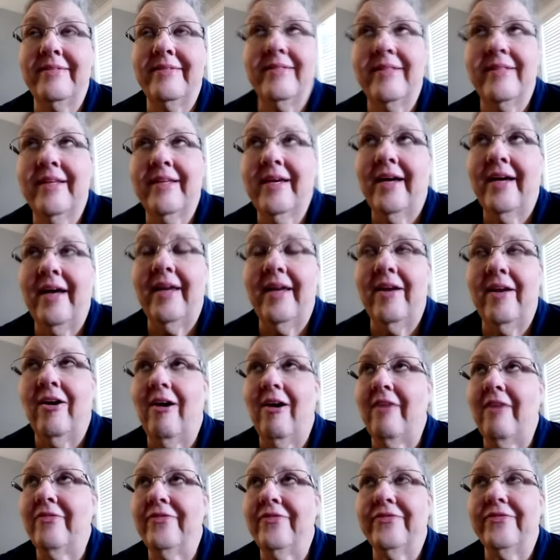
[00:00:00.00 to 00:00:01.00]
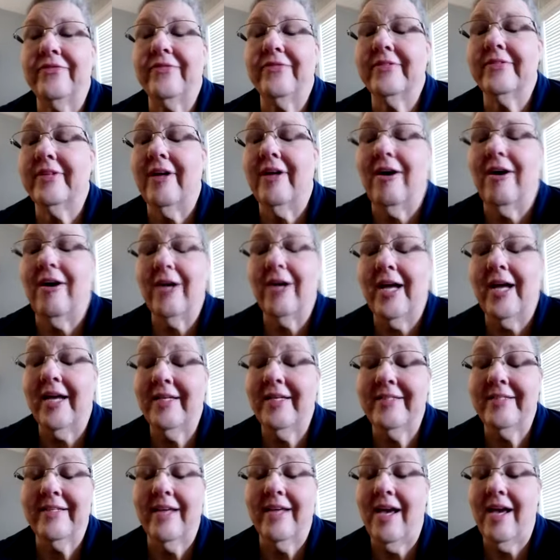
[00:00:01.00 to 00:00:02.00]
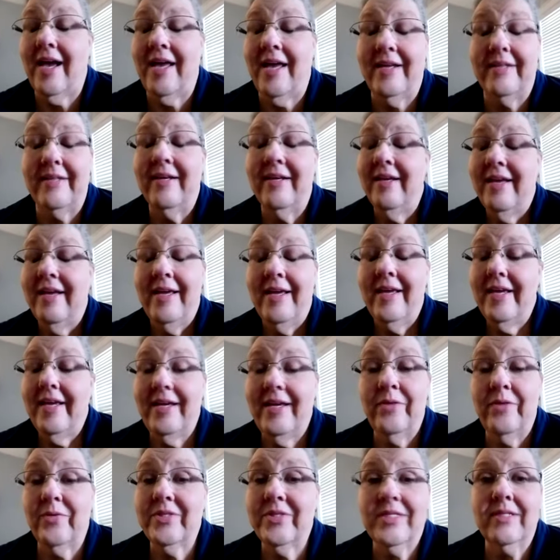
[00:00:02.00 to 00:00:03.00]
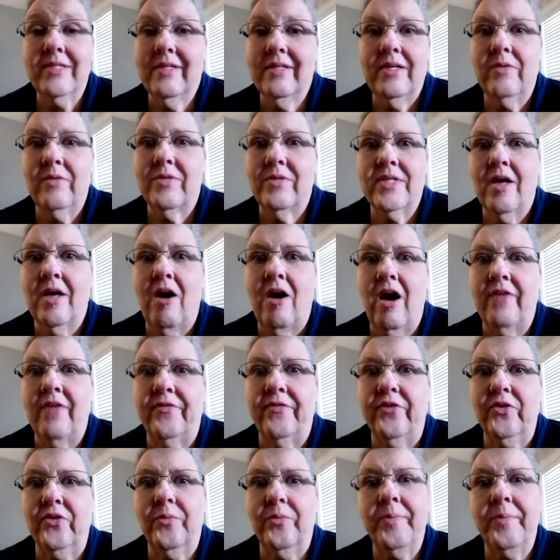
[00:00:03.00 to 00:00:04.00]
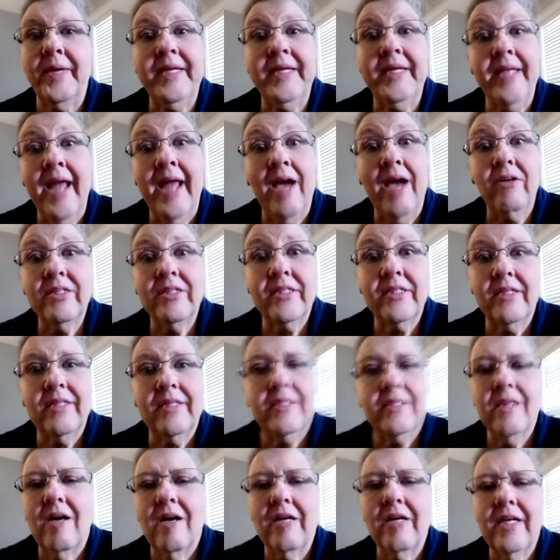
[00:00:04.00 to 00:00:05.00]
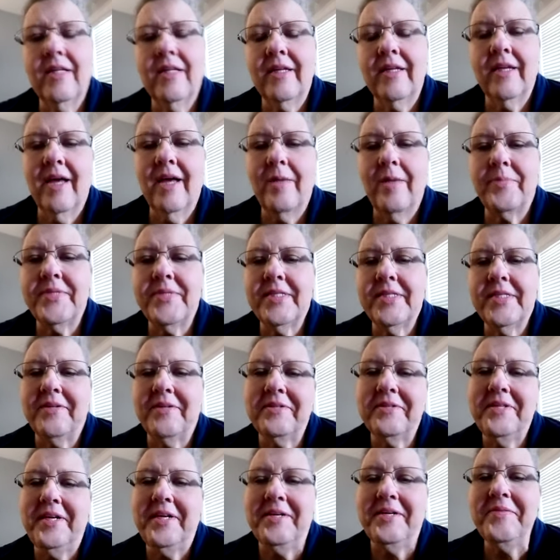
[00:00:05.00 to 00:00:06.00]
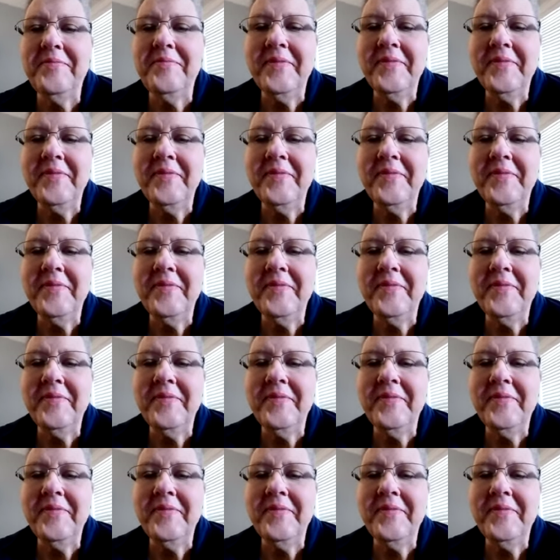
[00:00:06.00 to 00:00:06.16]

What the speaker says: cut off all kinds of it was awful, but now it's all healing up, so you know.